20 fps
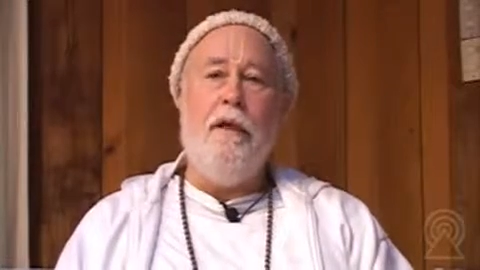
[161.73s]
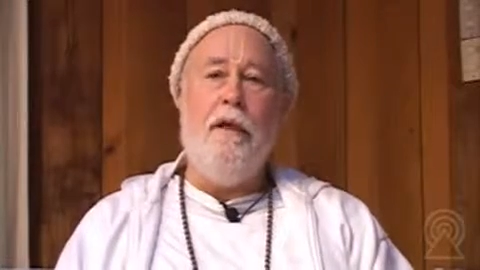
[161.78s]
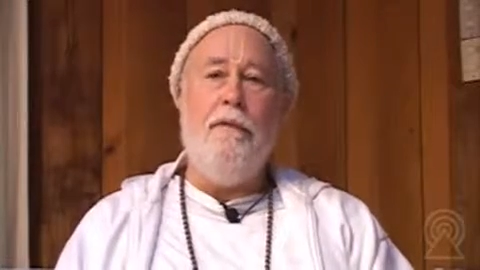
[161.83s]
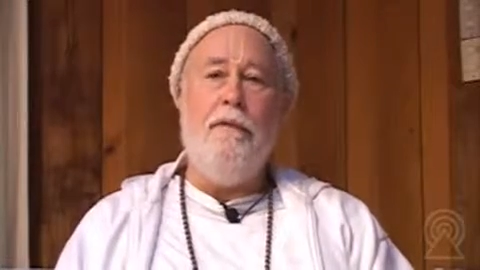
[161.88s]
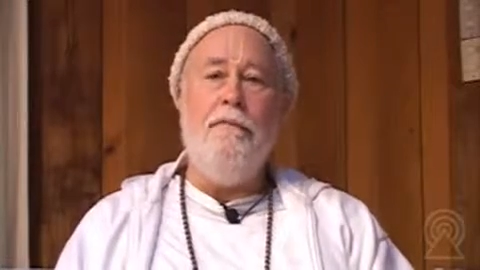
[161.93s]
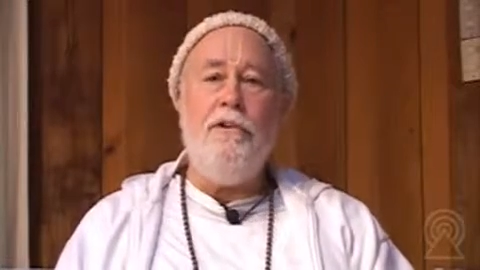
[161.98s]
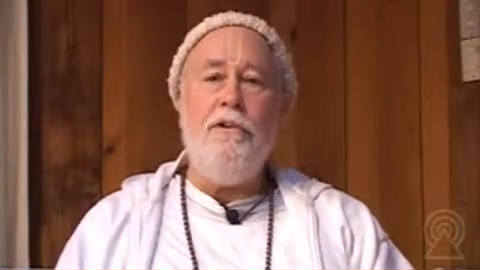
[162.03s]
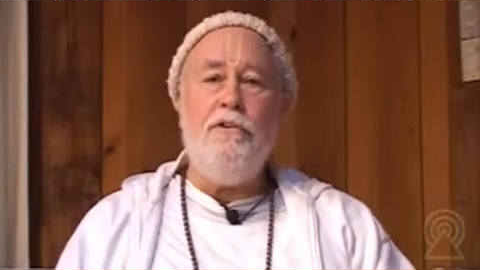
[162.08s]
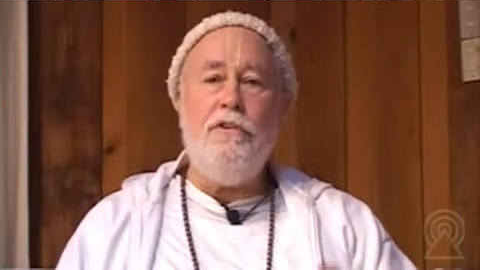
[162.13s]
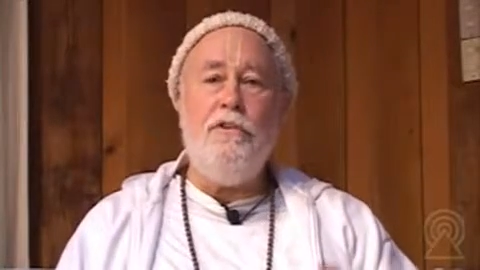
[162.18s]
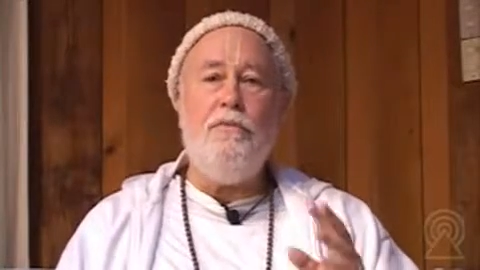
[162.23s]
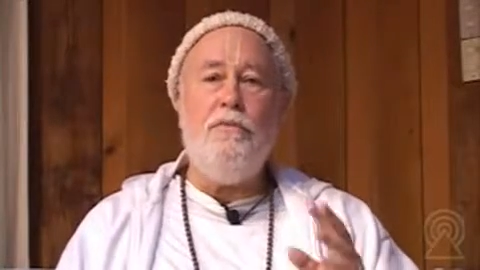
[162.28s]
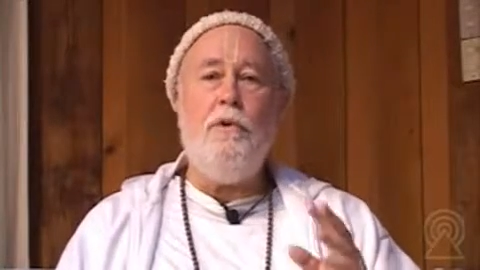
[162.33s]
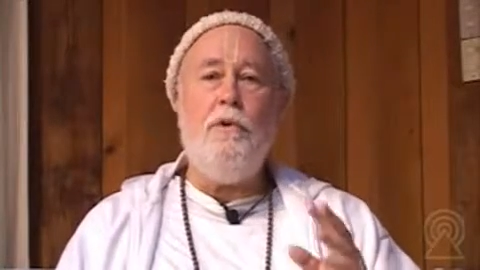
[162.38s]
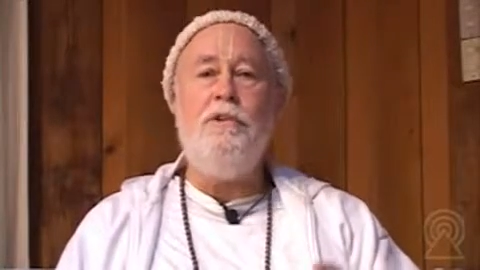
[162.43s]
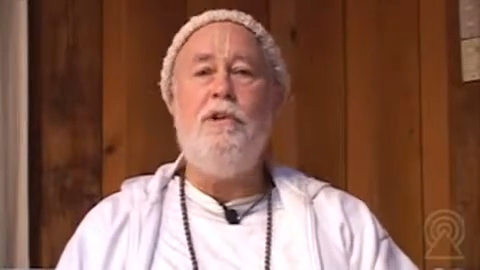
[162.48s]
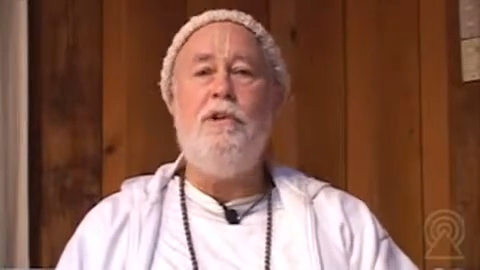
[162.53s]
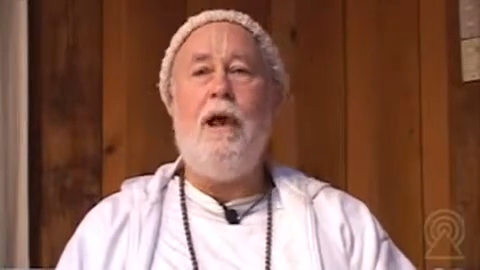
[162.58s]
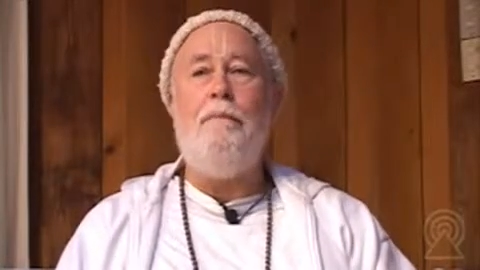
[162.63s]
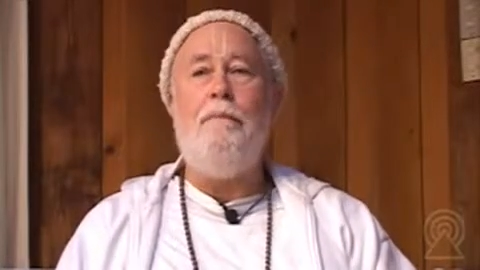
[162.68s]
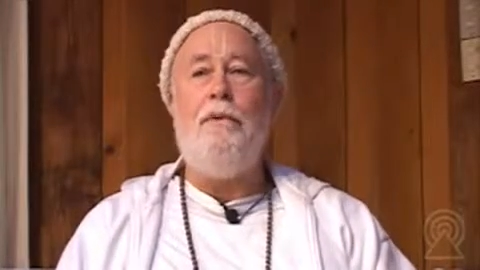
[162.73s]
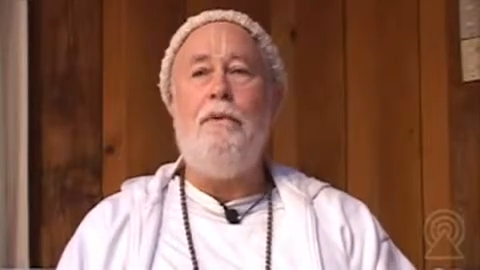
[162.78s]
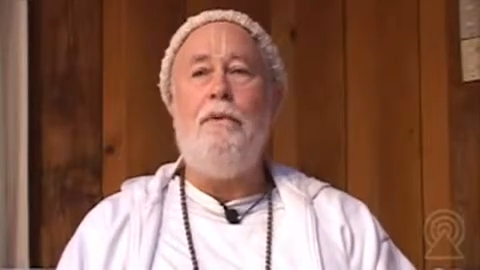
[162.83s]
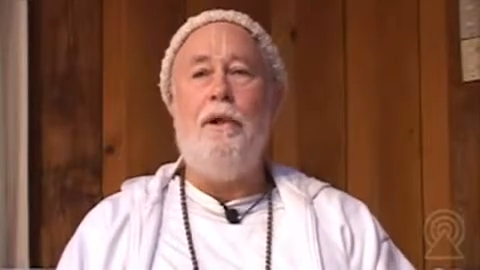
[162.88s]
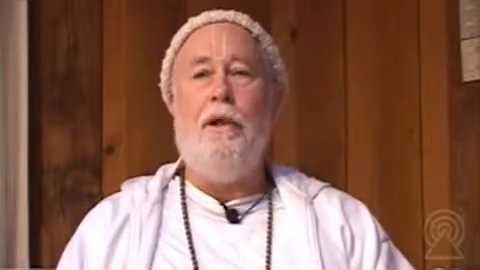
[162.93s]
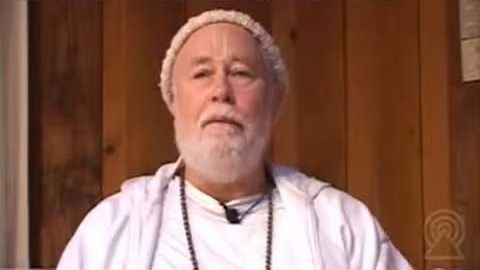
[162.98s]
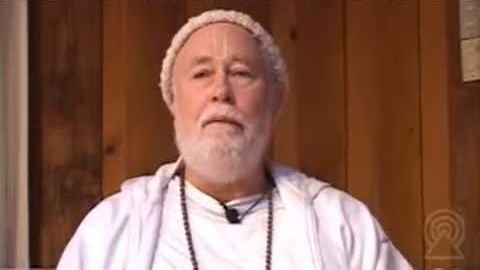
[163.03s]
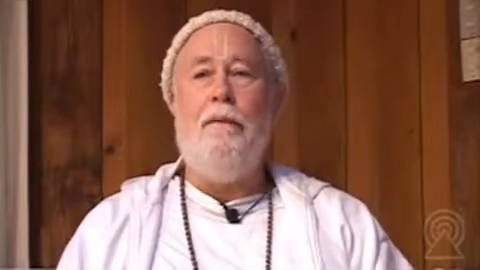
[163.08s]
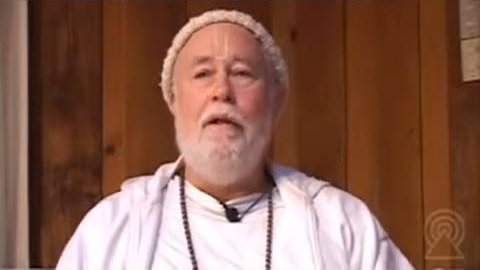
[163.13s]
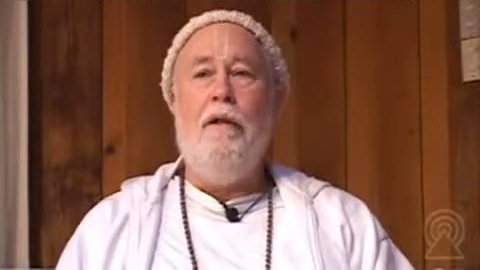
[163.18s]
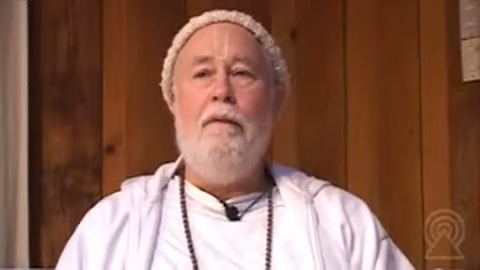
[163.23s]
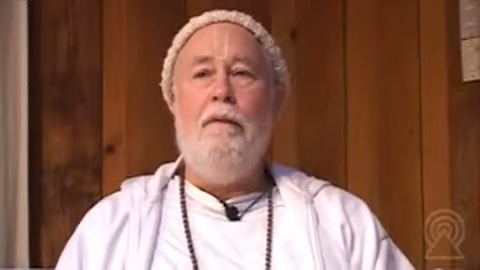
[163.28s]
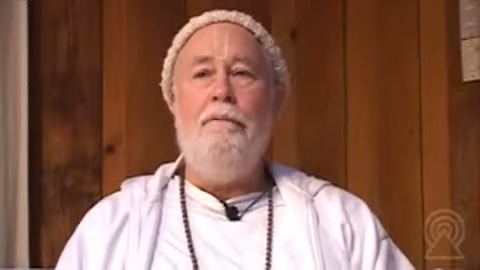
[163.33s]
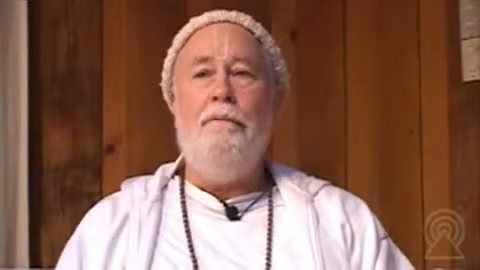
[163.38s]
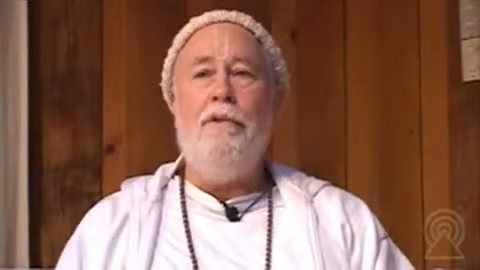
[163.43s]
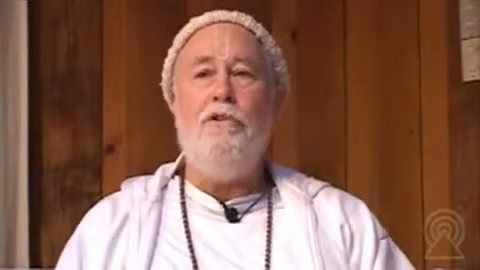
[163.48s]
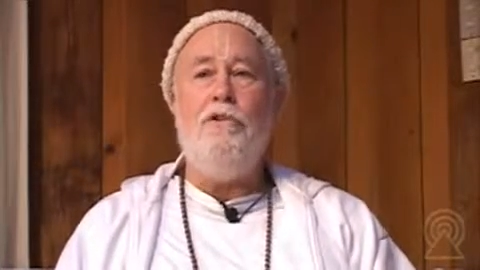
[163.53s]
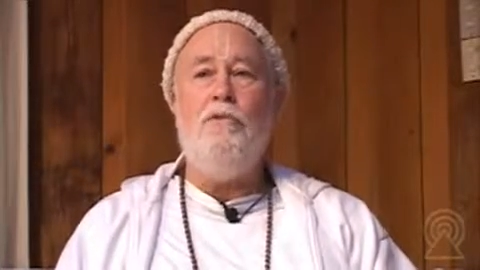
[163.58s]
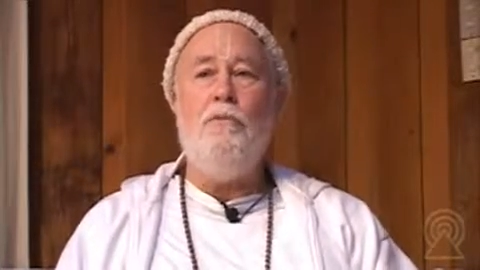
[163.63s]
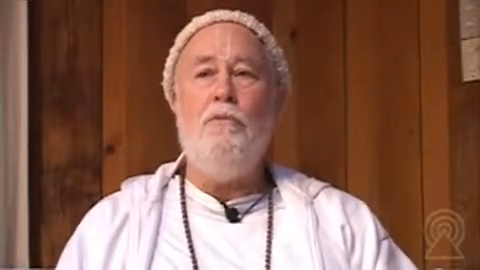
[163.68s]
And this is what's happening.
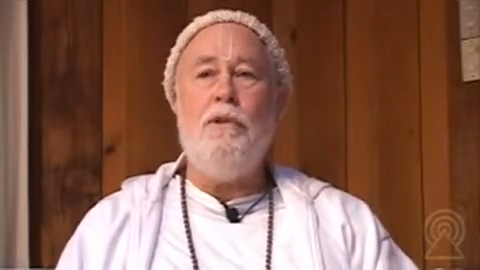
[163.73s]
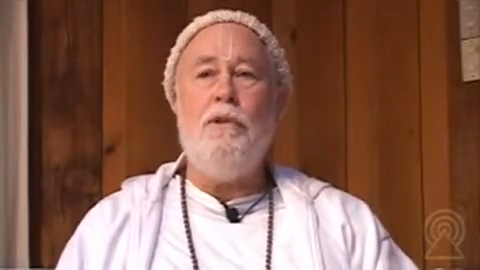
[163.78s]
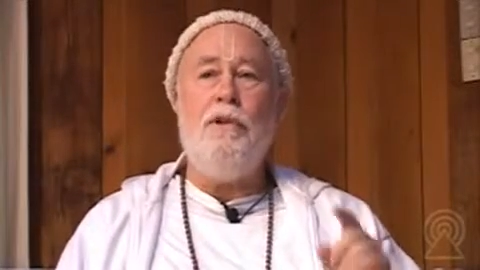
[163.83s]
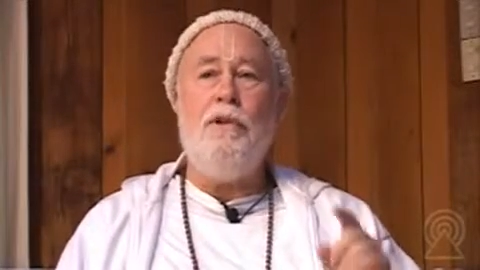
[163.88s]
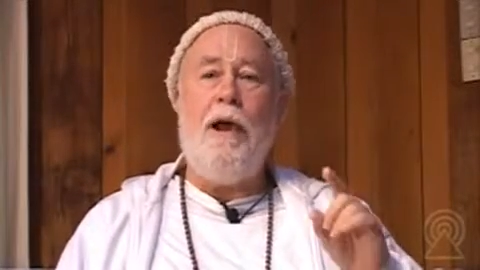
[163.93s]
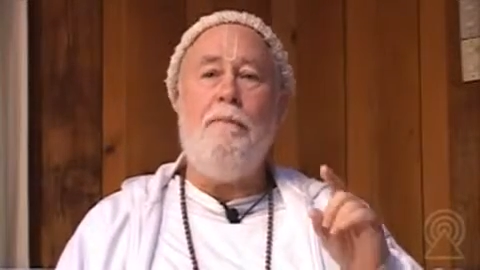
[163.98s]
This is what's